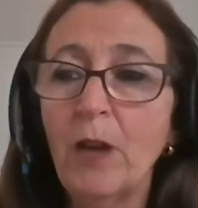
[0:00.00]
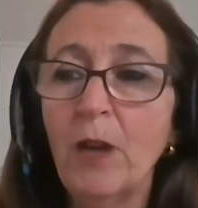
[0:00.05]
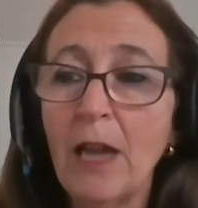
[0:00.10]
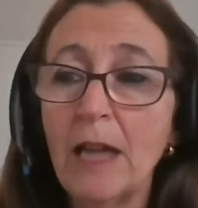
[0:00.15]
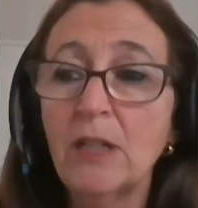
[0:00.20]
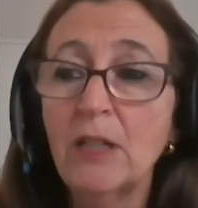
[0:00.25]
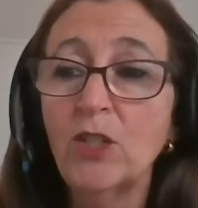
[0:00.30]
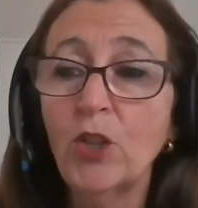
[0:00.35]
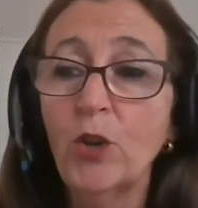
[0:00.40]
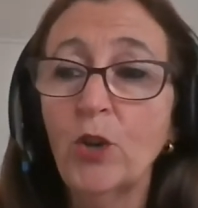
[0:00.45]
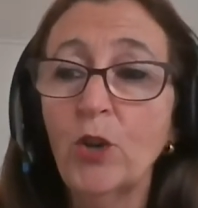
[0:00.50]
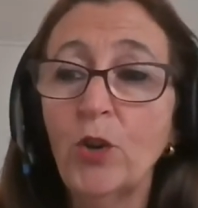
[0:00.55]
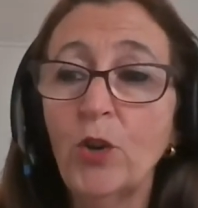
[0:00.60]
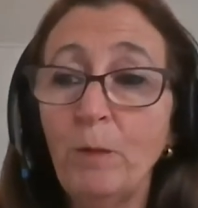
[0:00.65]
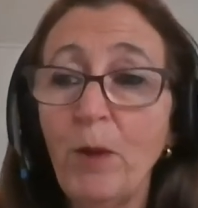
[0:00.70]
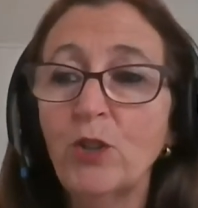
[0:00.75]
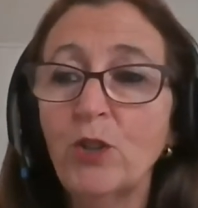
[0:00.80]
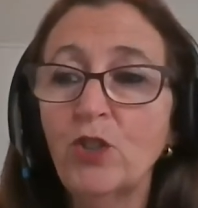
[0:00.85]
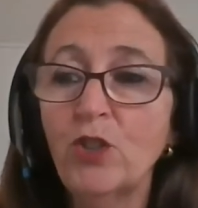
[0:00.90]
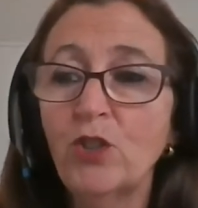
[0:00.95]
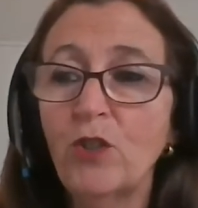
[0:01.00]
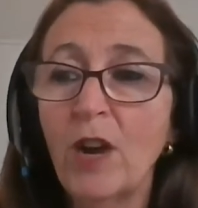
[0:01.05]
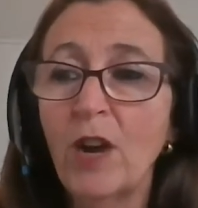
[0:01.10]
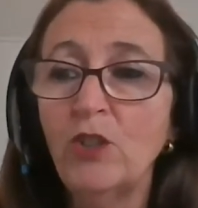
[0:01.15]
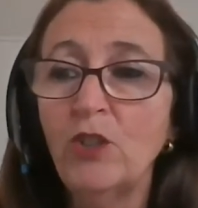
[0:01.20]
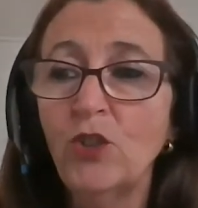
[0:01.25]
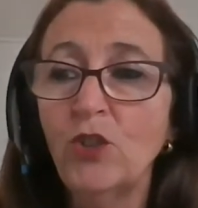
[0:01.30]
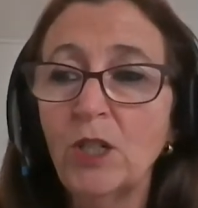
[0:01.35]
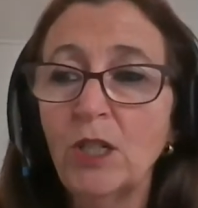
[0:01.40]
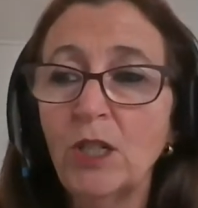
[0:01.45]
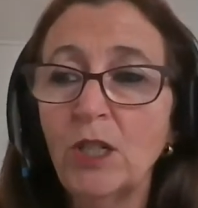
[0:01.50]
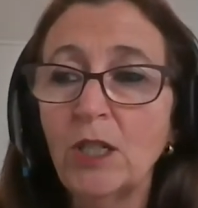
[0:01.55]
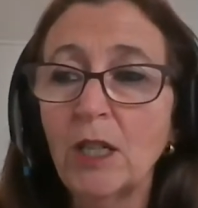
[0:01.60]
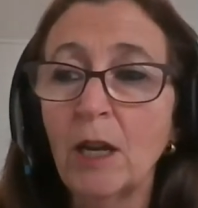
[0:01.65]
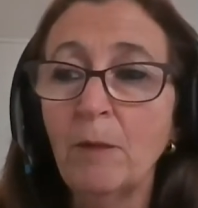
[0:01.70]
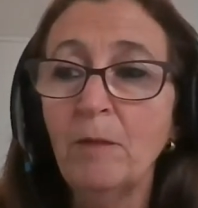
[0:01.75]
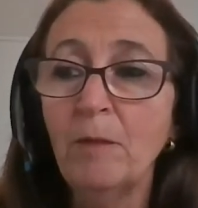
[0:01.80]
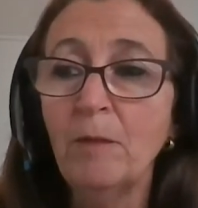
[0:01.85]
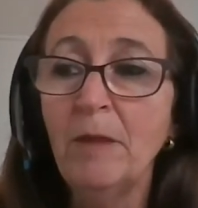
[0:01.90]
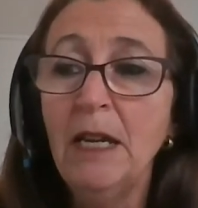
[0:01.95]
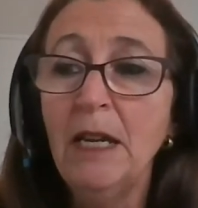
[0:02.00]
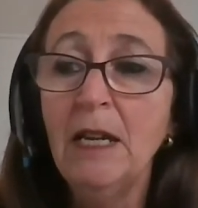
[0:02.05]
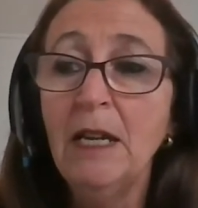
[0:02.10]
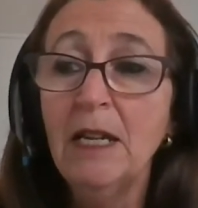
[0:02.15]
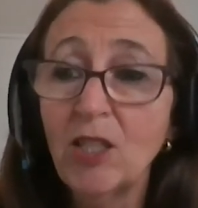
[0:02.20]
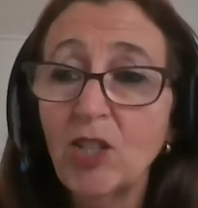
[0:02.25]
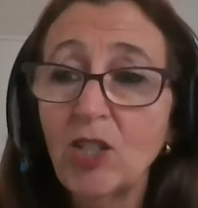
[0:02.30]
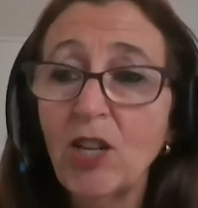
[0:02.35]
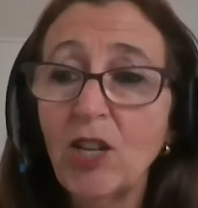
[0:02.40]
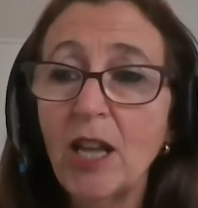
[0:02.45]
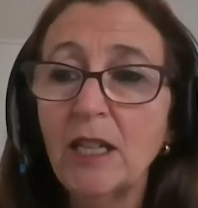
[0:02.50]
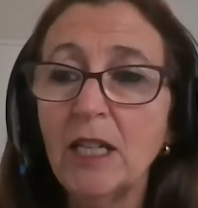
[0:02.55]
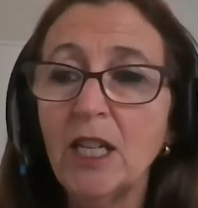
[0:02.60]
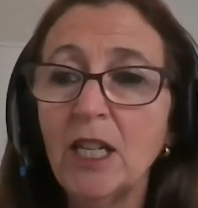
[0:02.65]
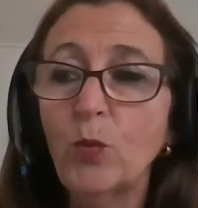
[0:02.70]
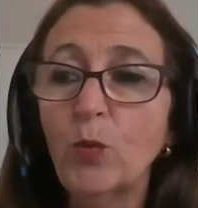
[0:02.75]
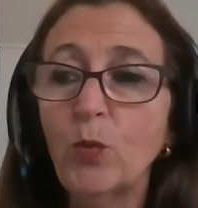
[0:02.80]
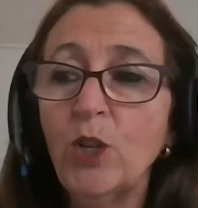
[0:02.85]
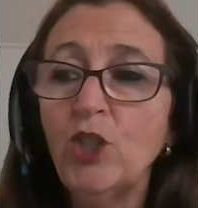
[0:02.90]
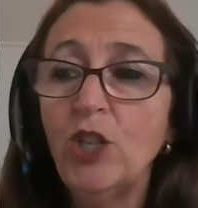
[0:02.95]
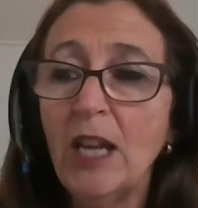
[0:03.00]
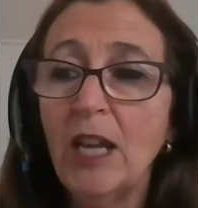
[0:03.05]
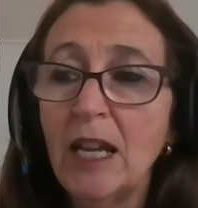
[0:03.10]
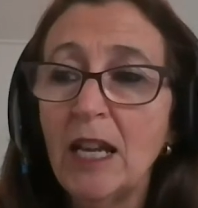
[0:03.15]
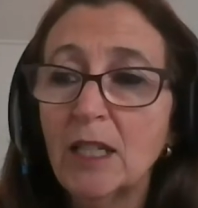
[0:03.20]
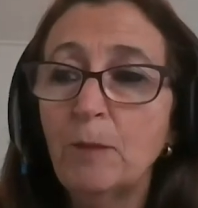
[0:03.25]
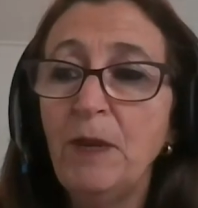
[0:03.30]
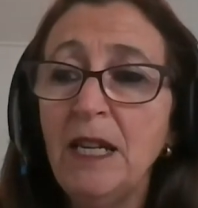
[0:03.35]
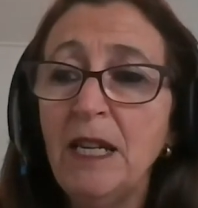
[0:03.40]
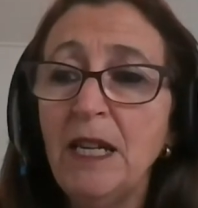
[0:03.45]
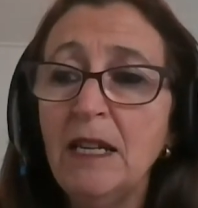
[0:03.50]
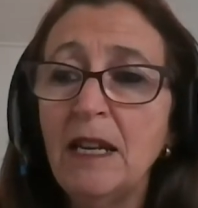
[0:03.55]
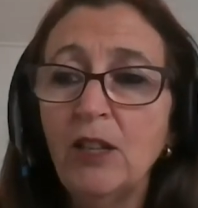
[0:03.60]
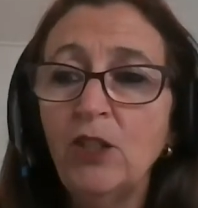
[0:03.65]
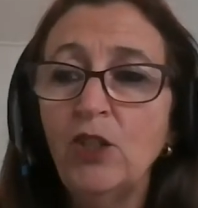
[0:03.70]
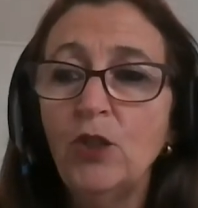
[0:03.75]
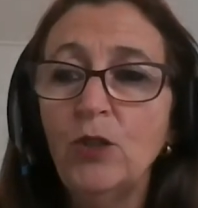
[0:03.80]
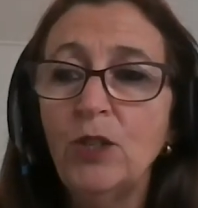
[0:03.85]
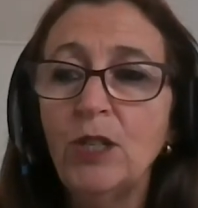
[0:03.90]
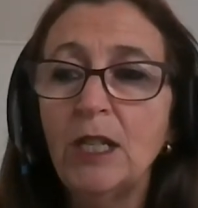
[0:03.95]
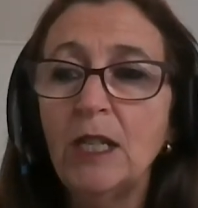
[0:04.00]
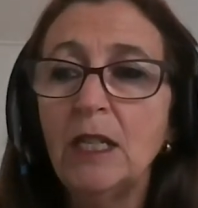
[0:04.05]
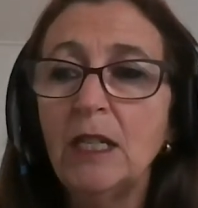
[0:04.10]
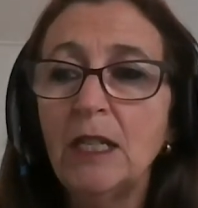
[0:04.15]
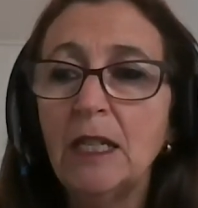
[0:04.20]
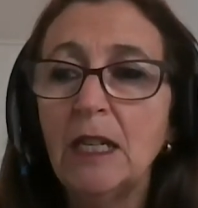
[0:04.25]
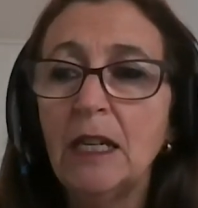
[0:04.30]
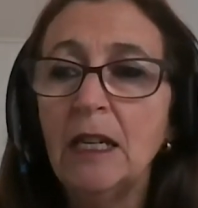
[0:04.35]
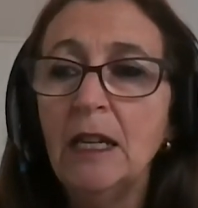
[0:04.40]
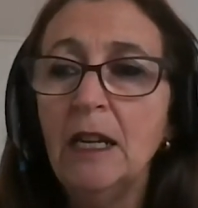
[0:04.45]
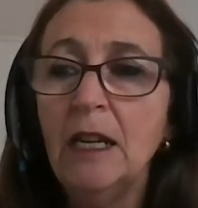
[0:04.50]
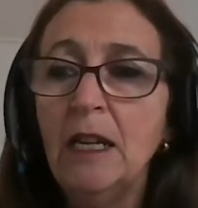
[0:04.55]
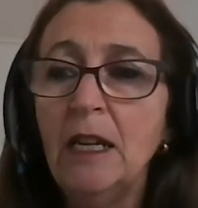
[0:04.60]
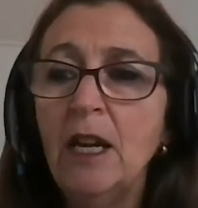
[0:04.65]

as her postgraduate studies, where she has been at UCT.